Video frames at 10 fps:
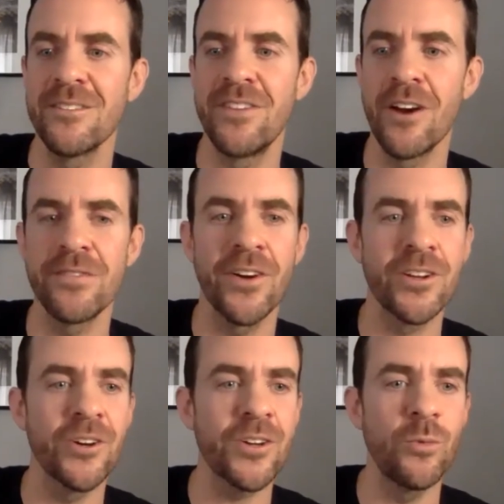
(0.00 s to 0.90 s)
Very fun
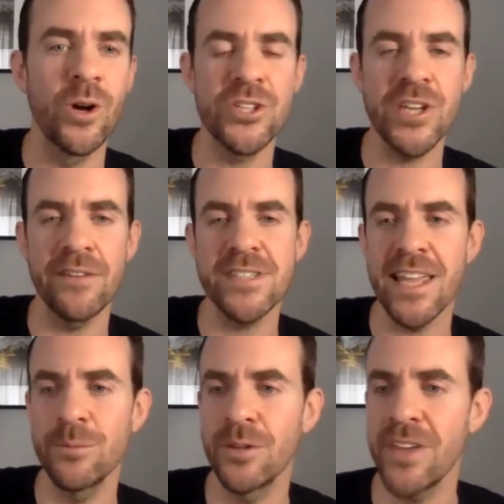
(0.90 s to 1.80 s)
cooking one. Chef's
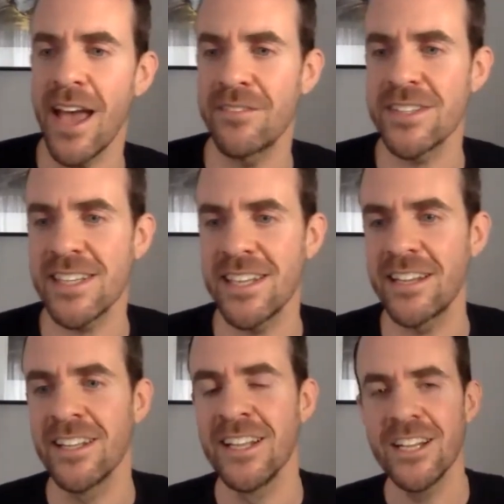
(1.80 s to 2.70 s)
Table, if you haven't seen
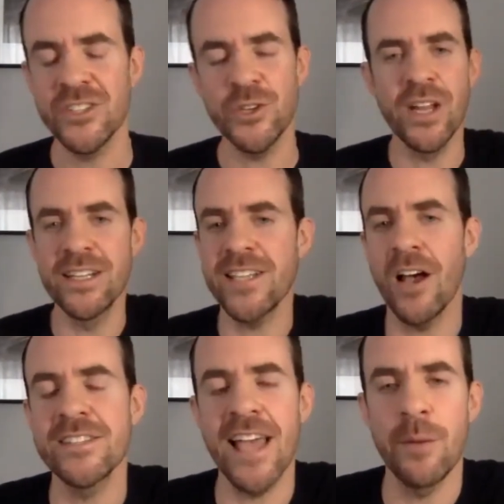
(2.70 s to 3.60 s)
it, tune in.
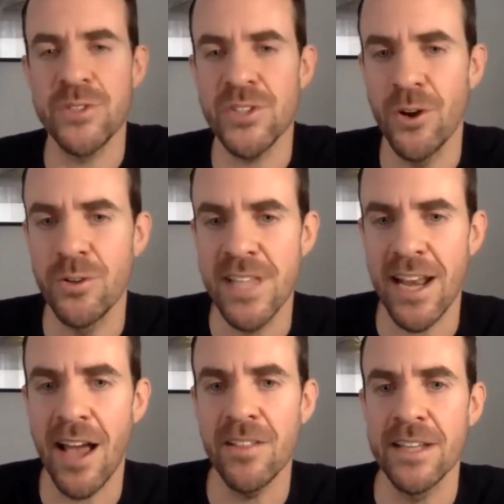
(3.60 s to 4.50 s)
Tons of episodes that
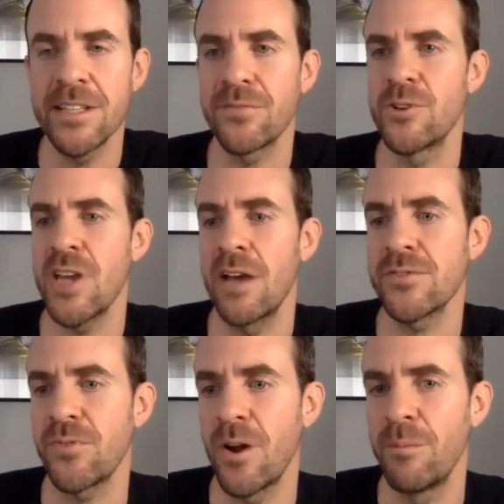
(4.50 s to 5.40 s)
highlight different chefs
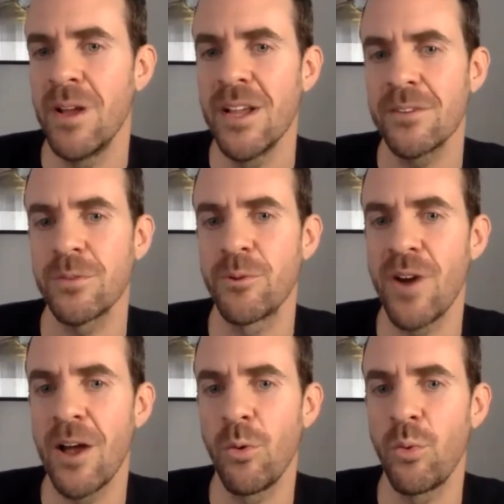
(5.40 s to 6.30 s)
from
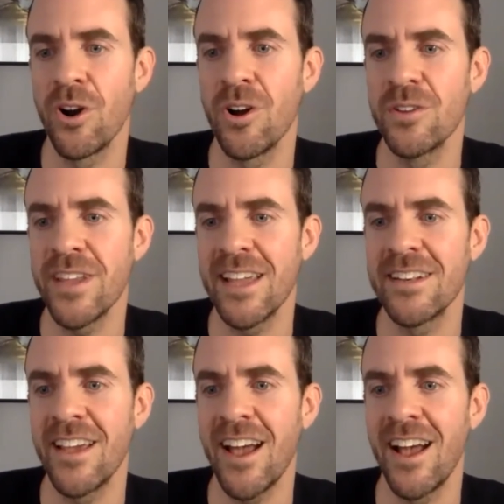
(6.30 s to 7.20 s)
around the world, and